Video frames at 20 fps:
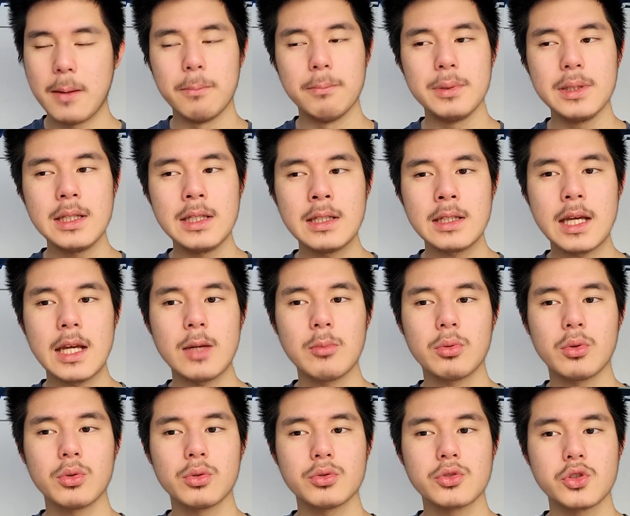being
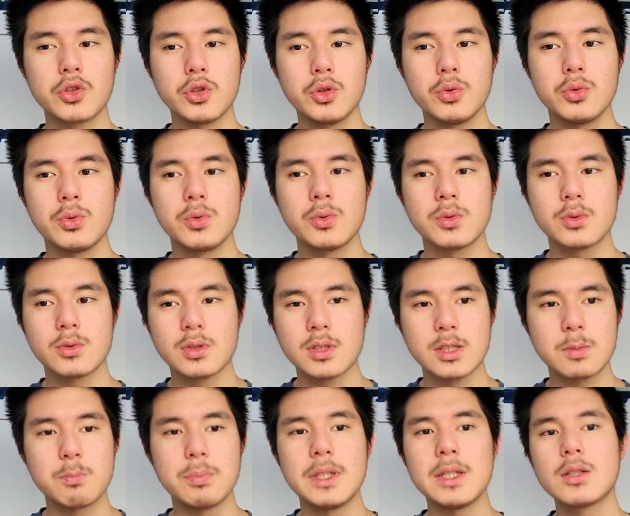able to
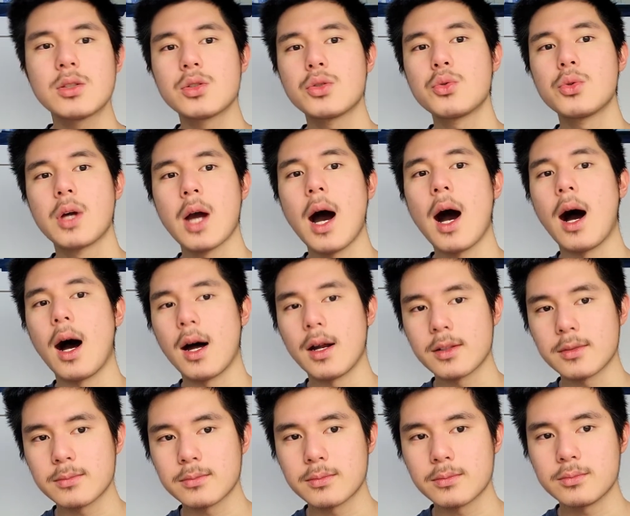speak to
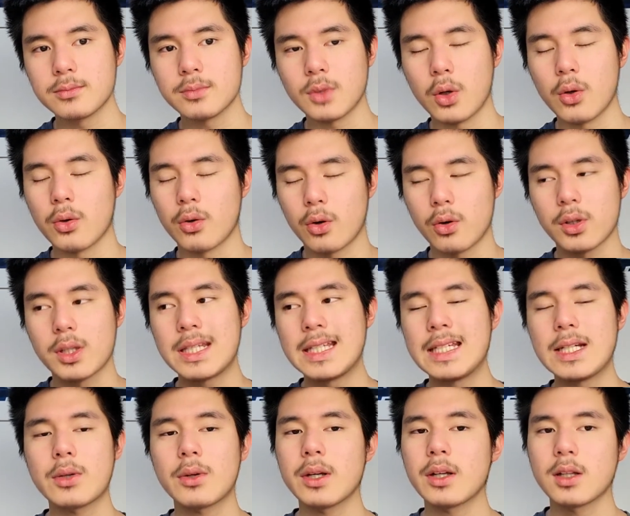God, or
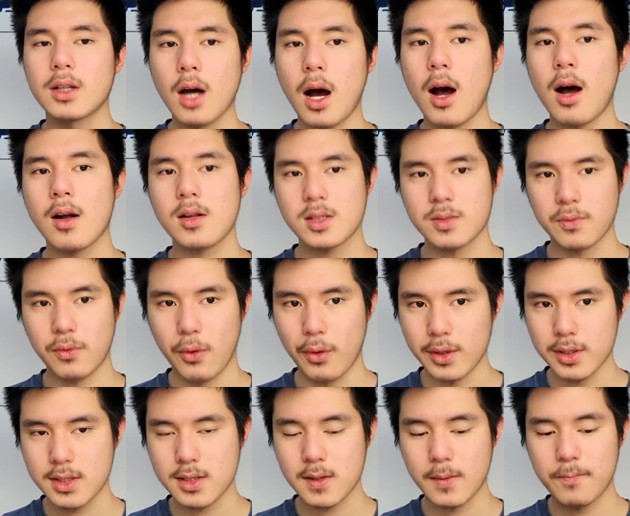hearing God's
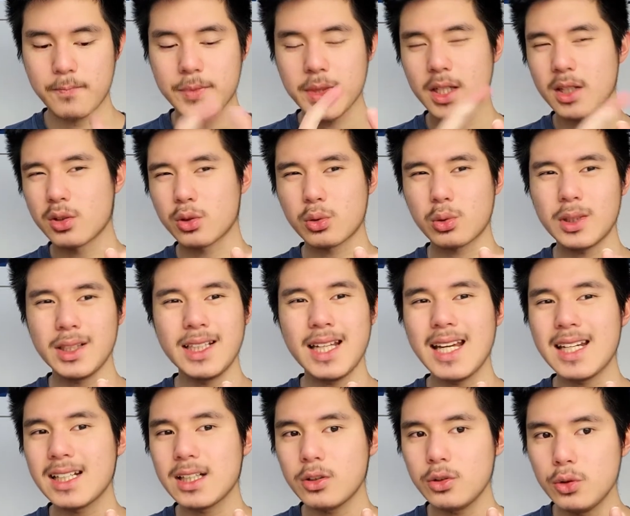voice,
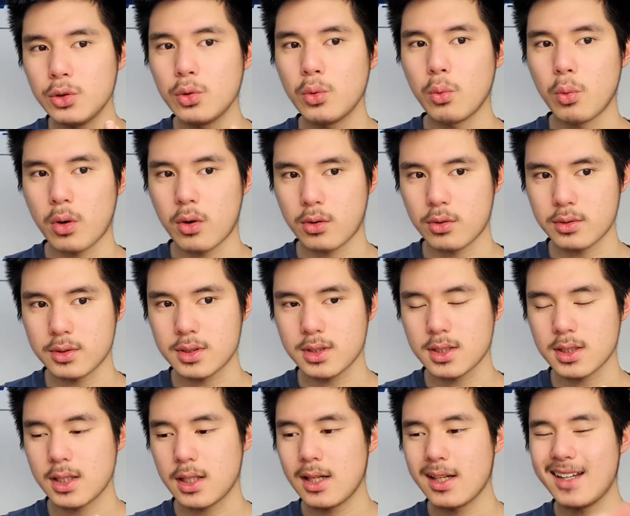creating new
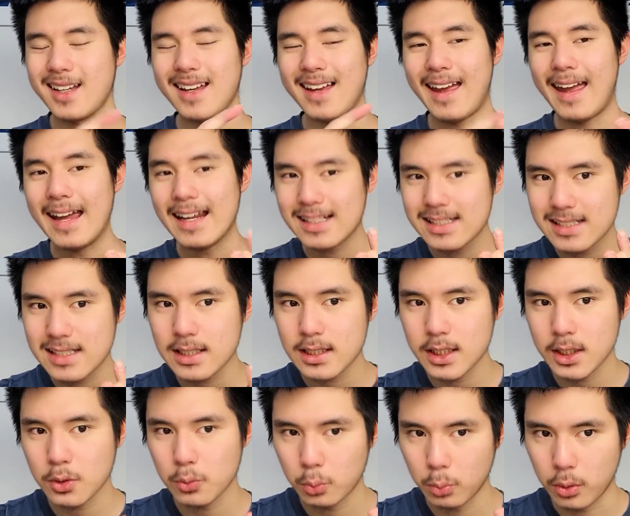worlds,
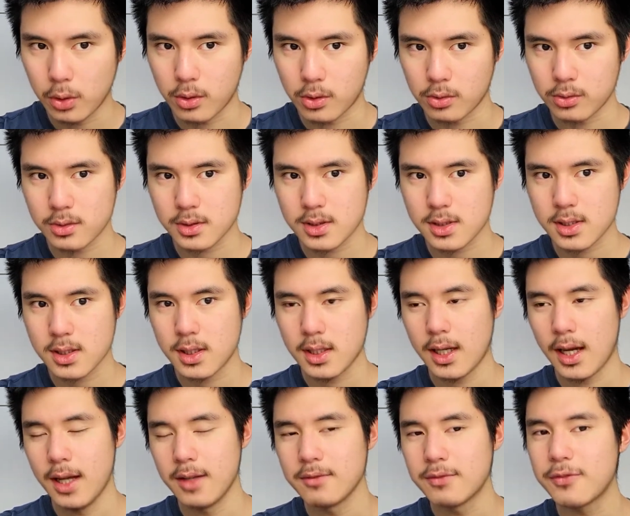exiting worlds,
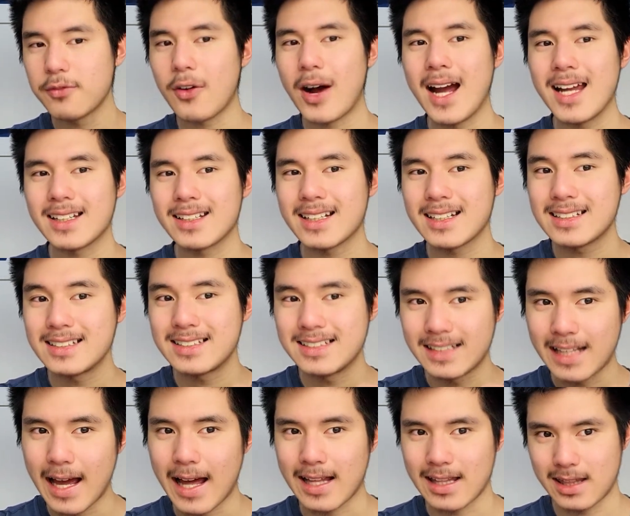and finding
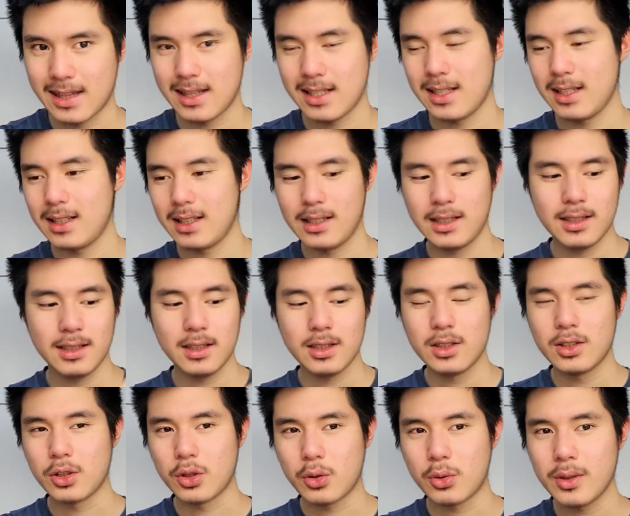death,
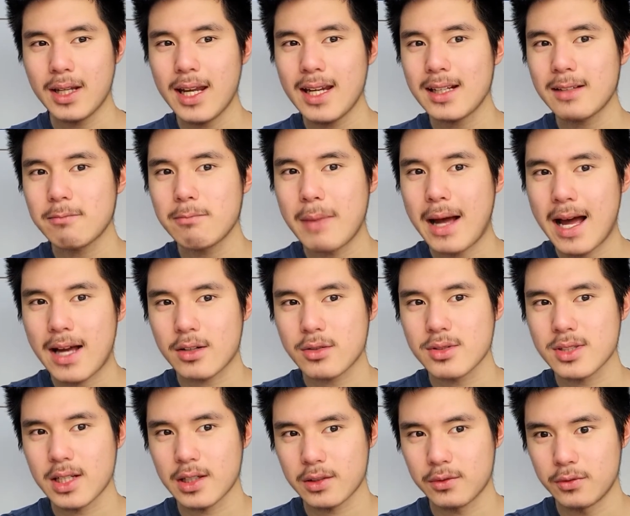creating
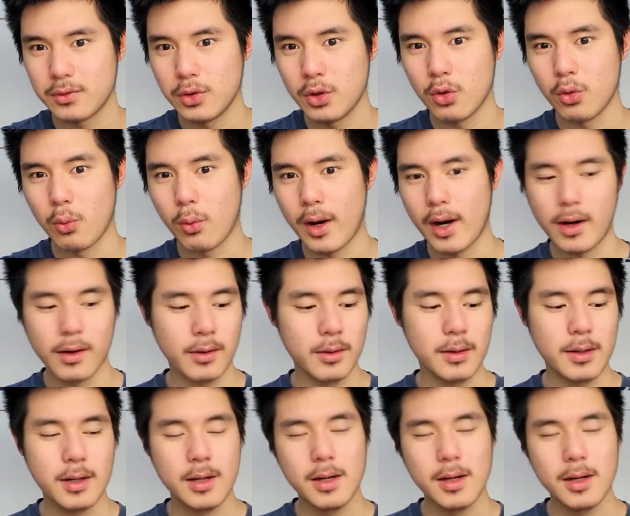matters out of nowhere,